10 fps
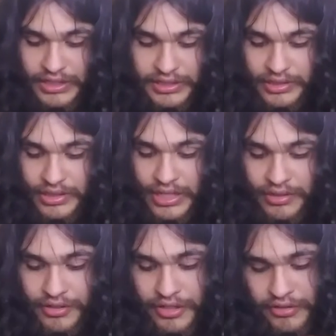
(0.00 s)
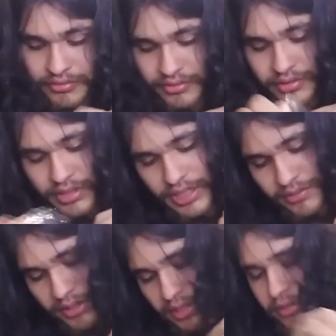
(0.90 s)
fucking out you go.
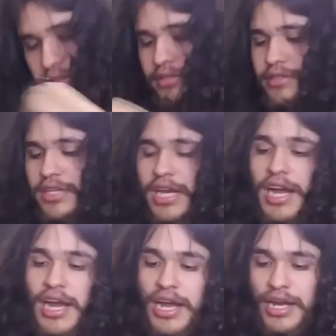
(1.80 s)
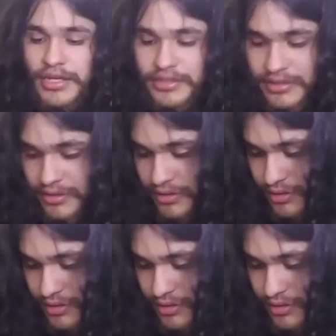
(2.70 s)
There we go. Ah.